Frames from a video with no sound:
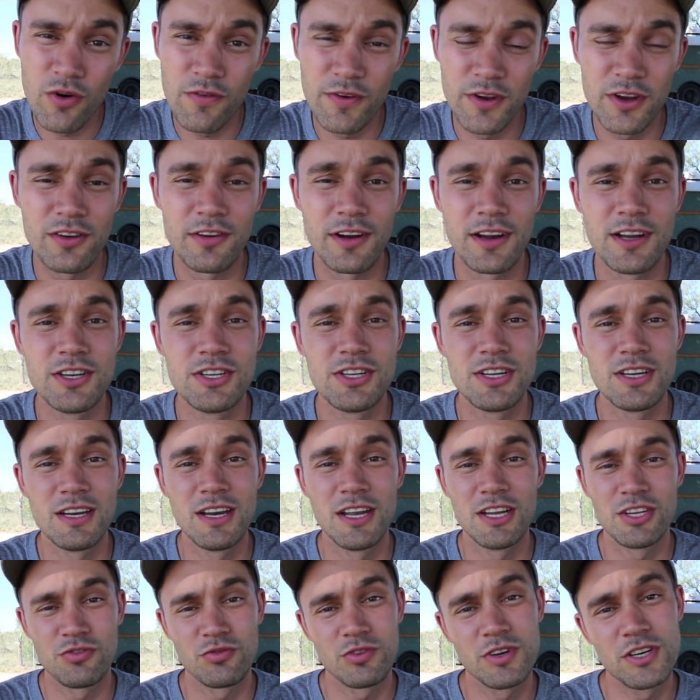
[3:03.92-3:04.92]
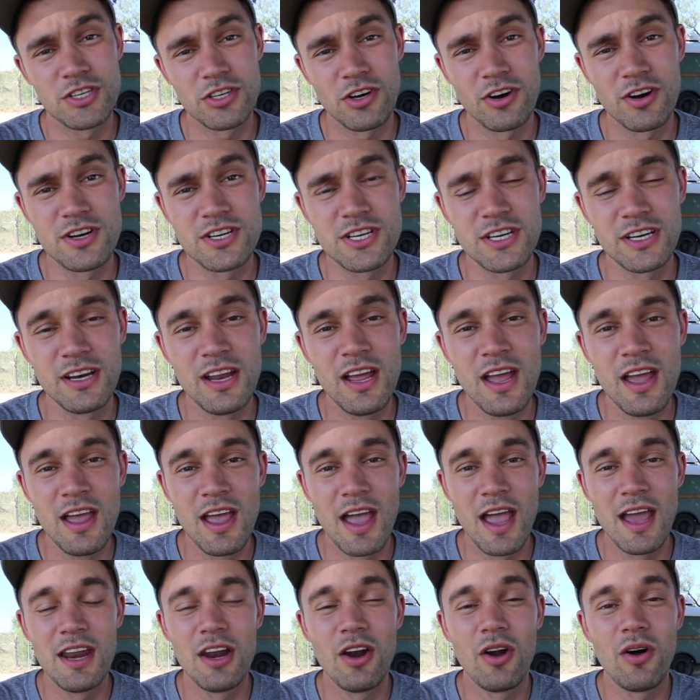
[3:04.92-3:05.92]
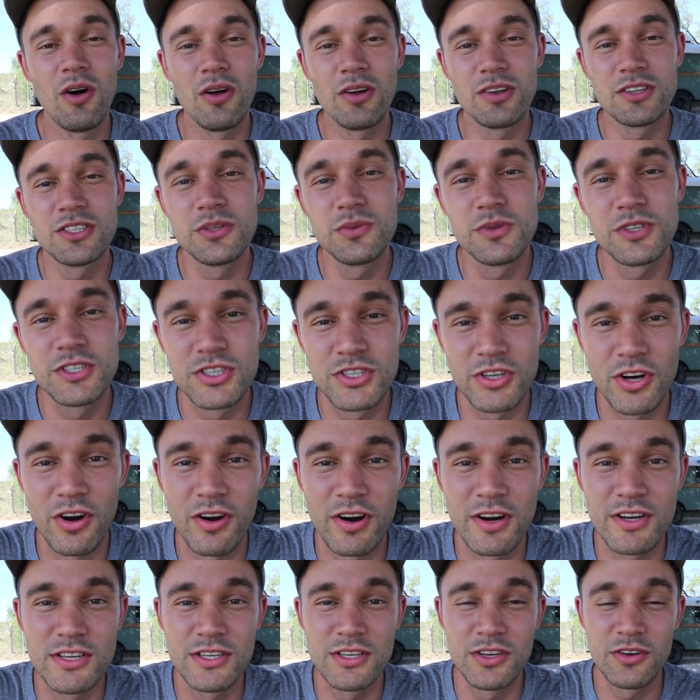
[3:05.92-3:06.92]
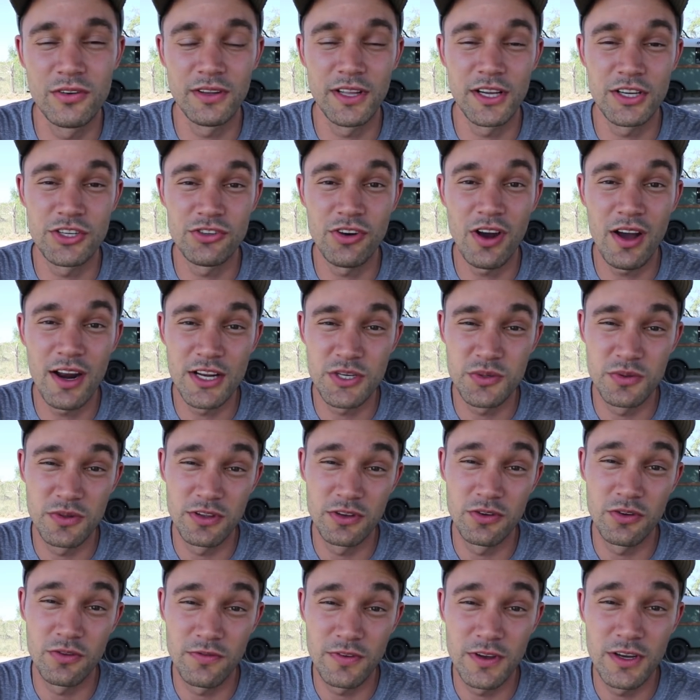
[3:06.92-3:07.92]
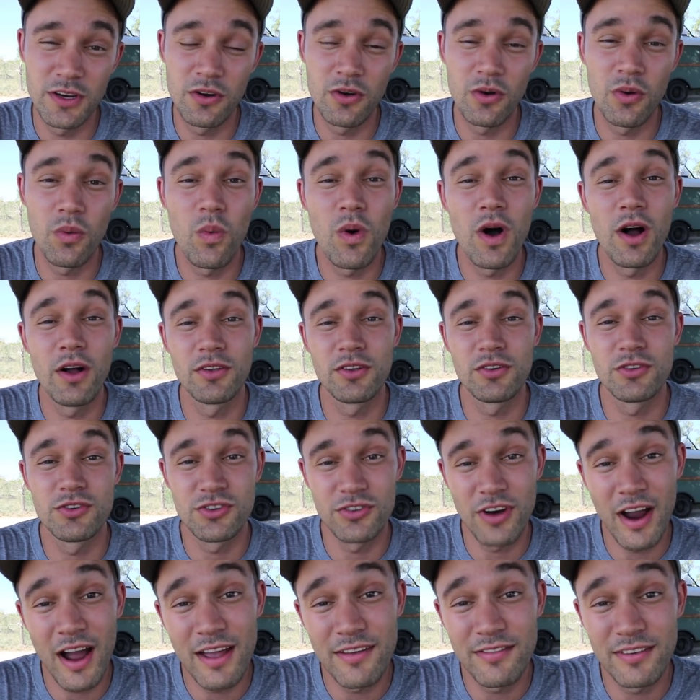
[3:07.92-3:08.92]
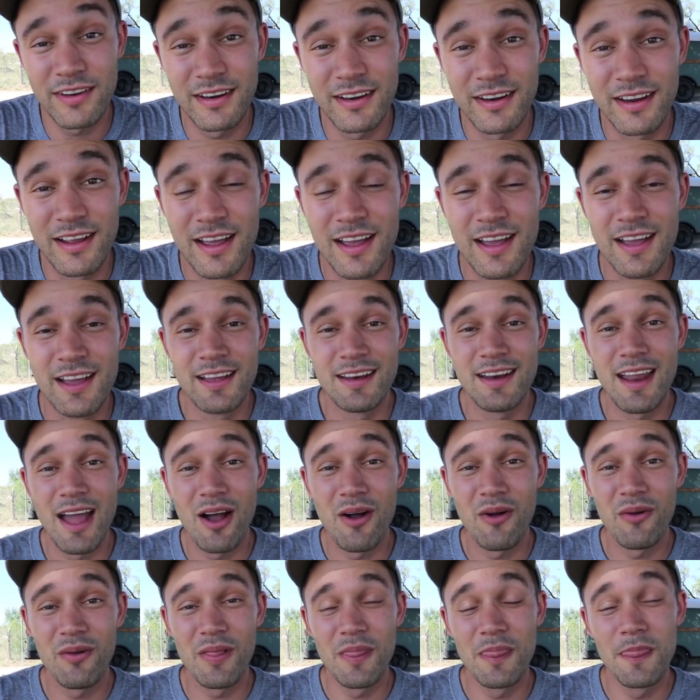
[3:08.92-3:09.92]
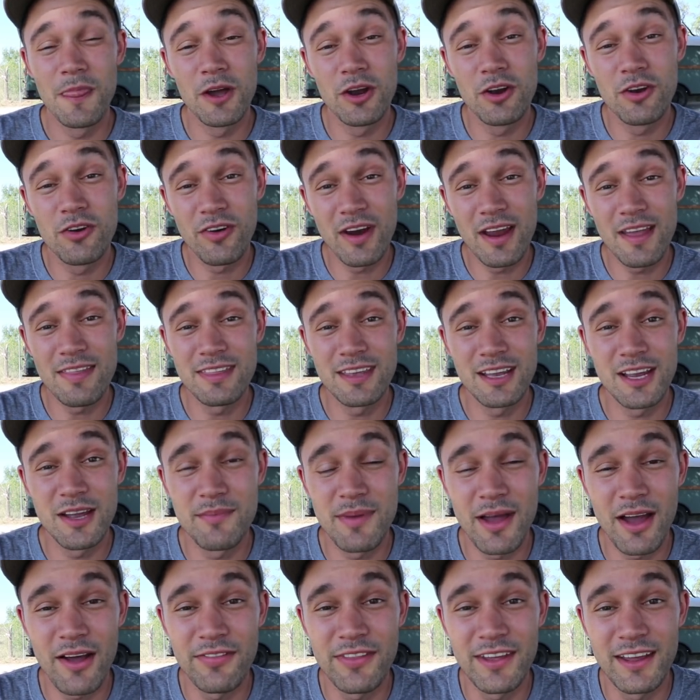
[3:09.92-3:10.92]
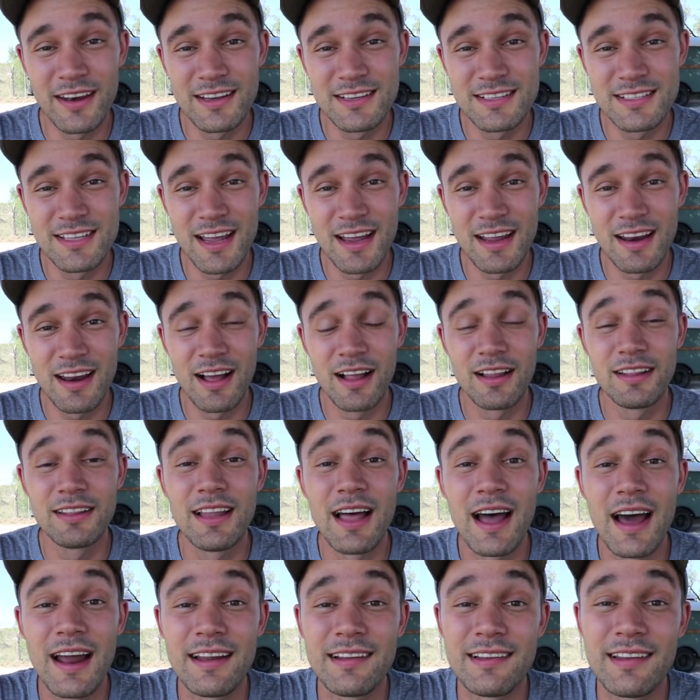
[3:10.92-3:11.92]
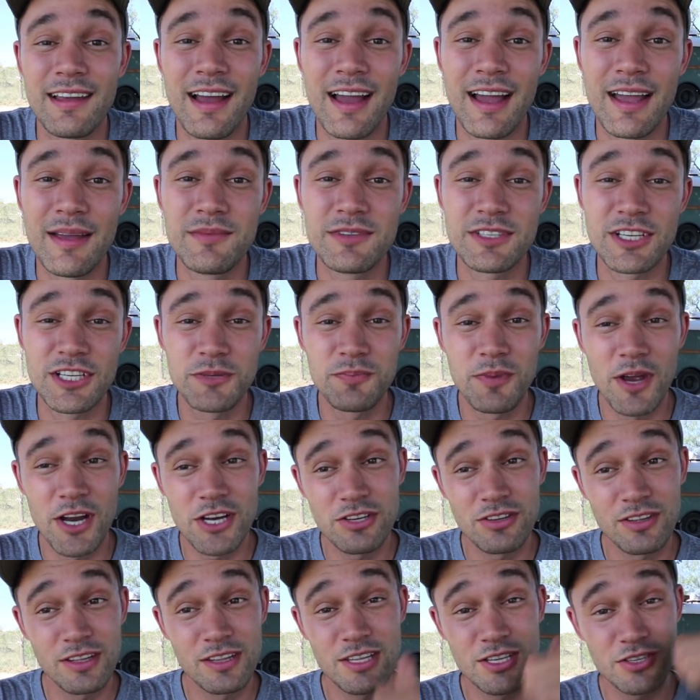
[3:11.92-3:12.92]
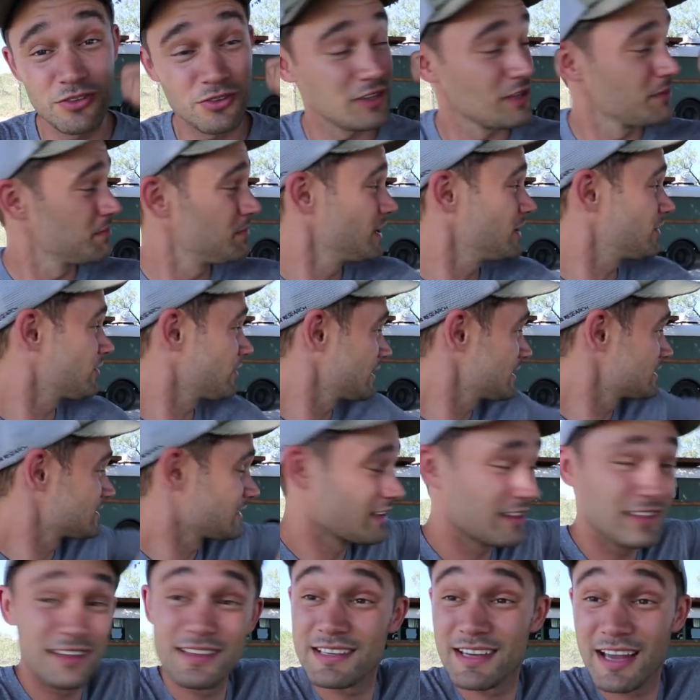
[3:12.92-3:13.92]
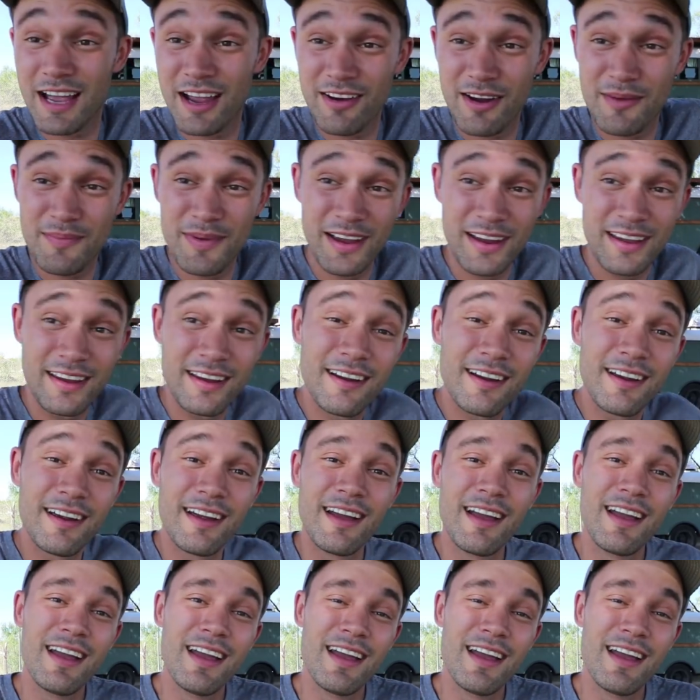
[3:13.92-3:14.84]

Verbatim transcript: over your engine, it's recharging and it also is charging your electronics within your vehicle while you're driving. Now, the great thing about that is that a lot of times, especially in these really big rigs like this guy right back here,